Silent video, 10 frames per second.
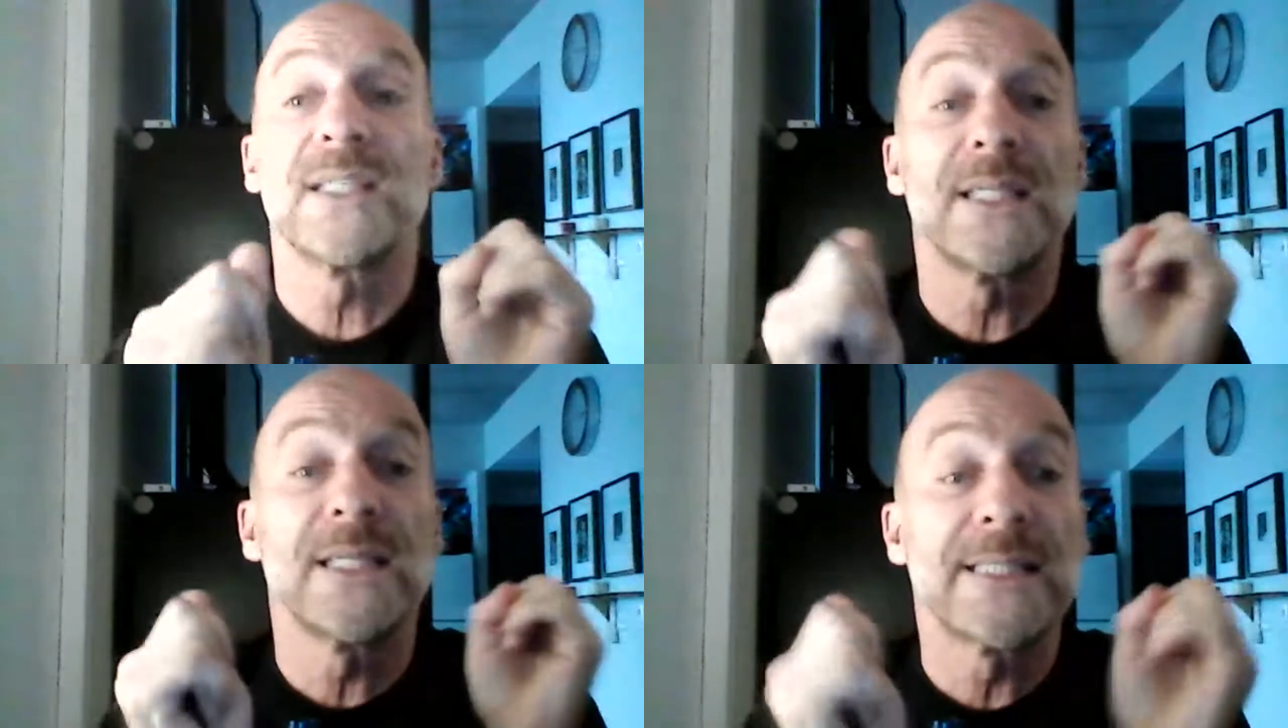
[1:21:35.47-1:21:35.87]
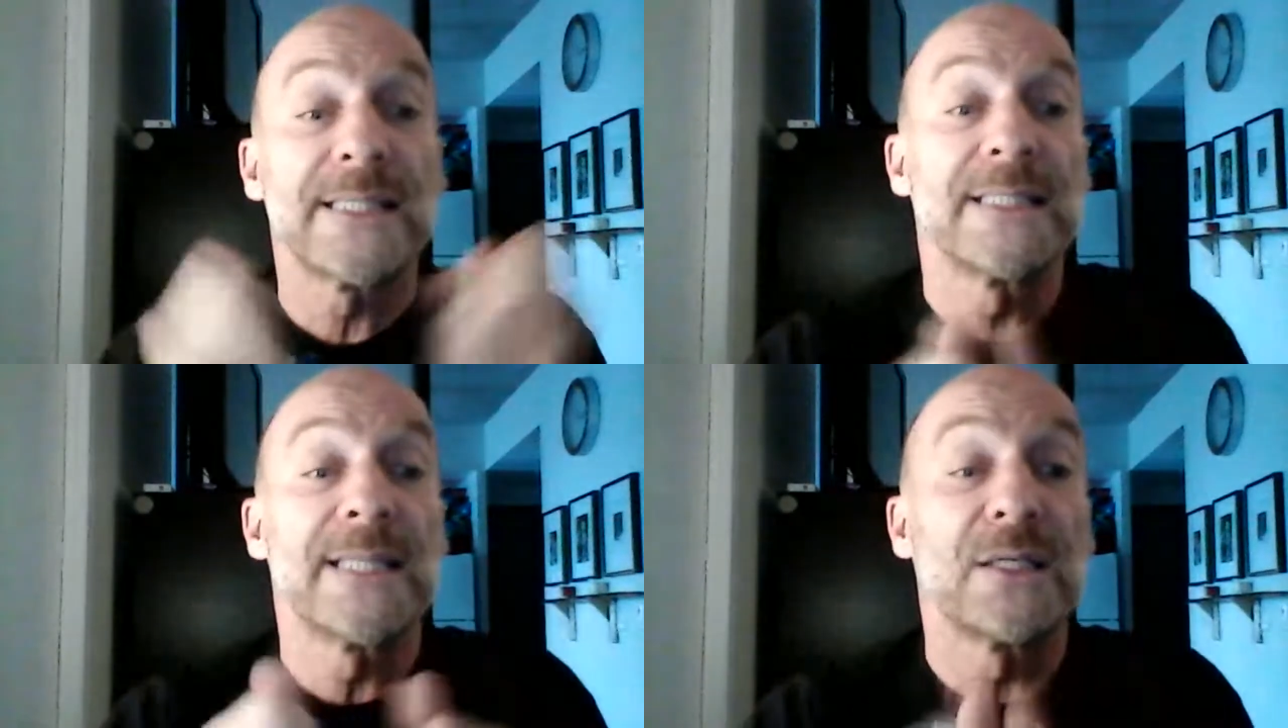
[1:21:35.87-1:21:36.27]
And I will
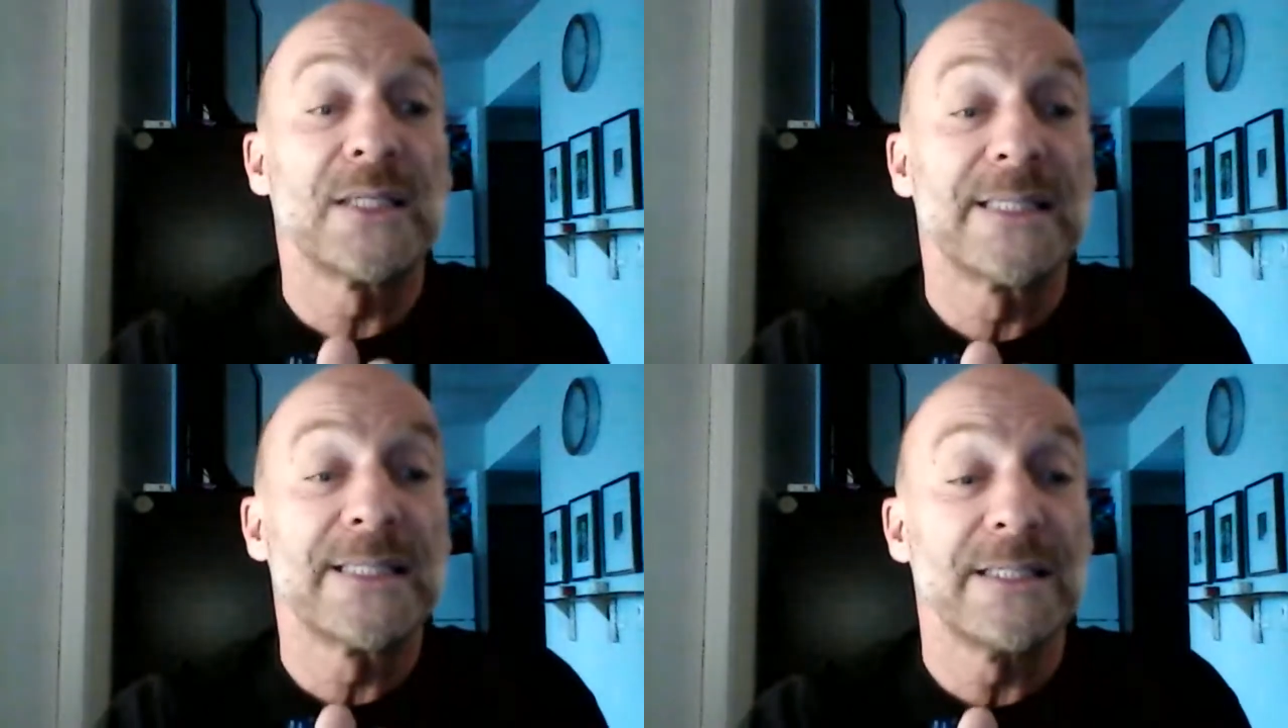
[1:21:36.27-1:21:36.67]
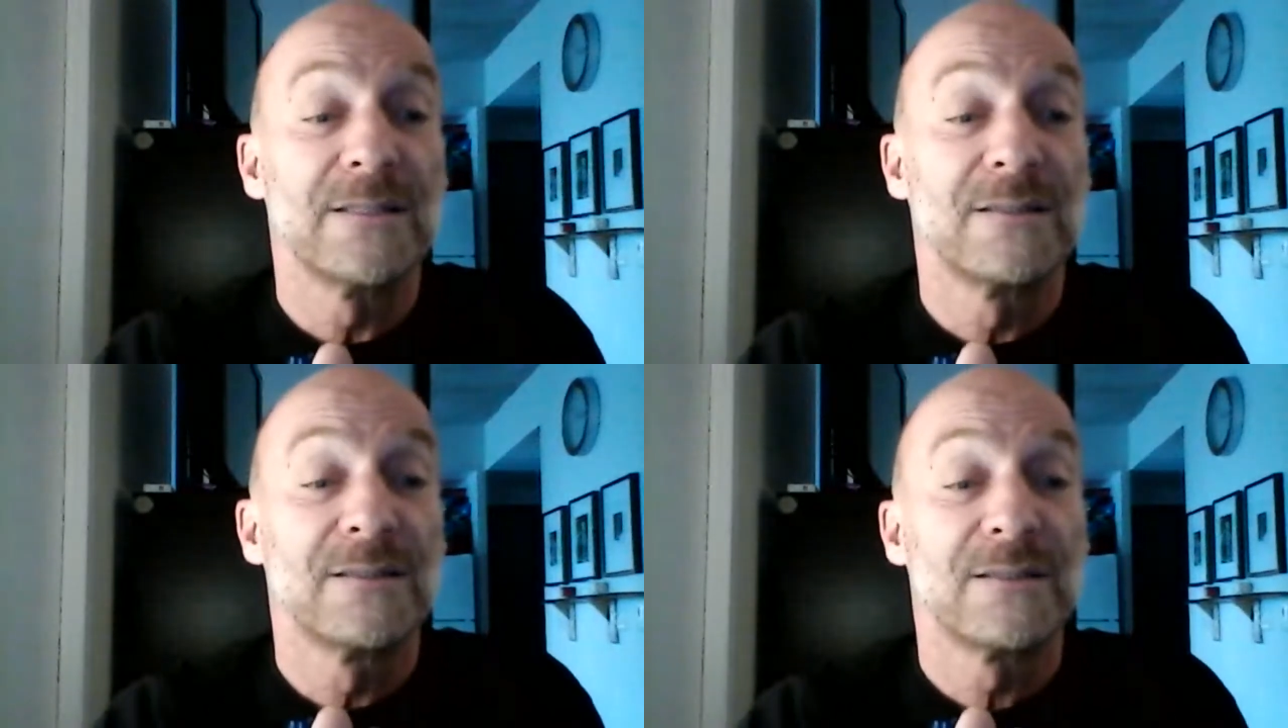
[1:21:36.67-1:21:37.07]
say then sit
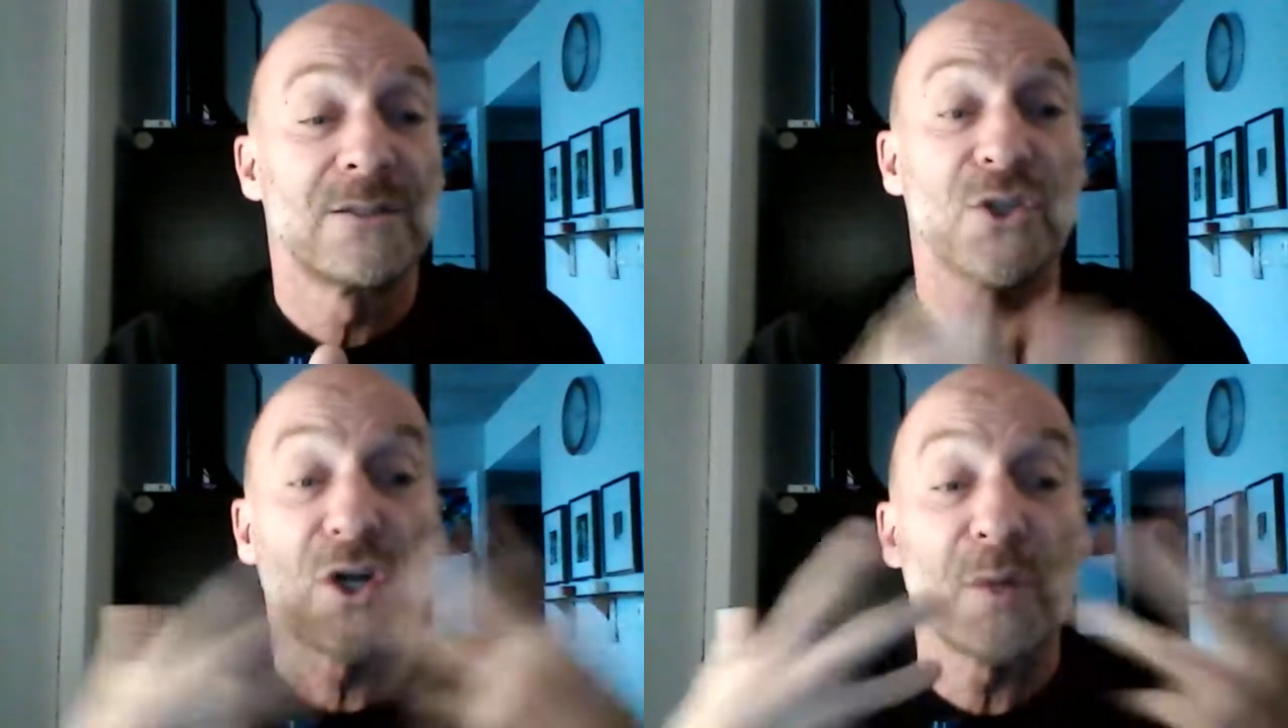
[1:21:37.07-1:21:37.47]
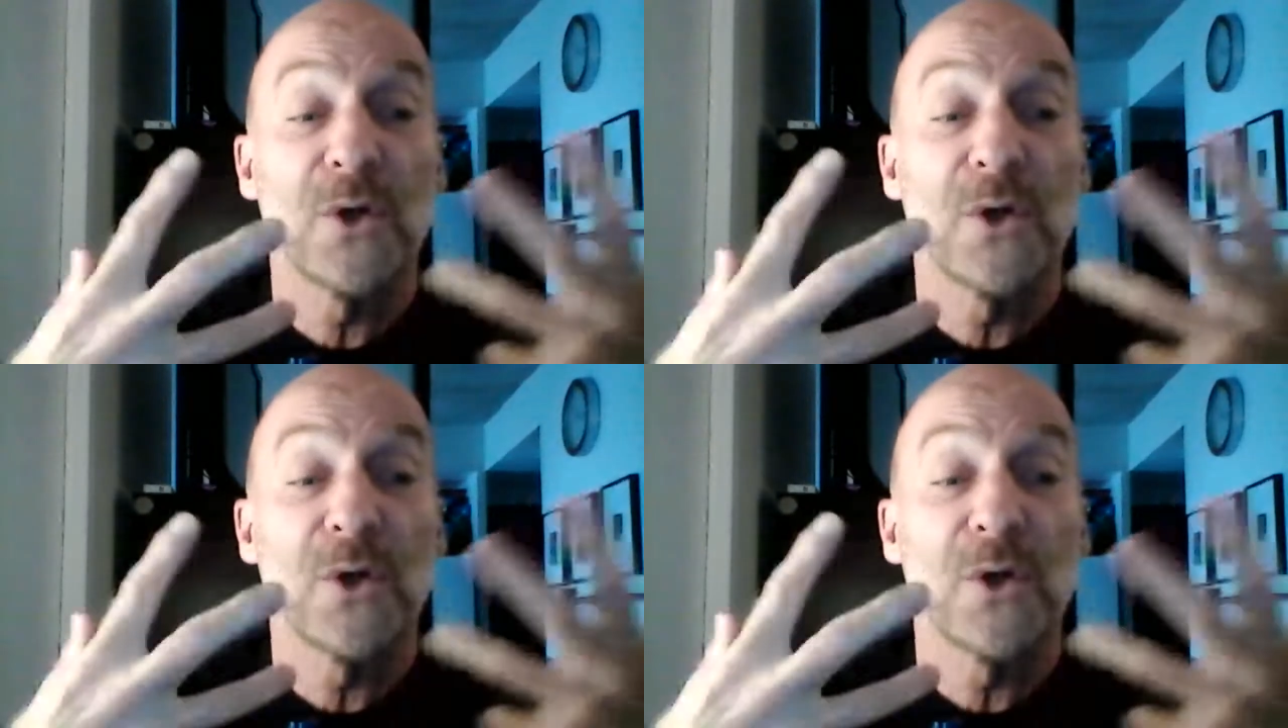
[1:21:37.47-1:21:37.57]
down and see.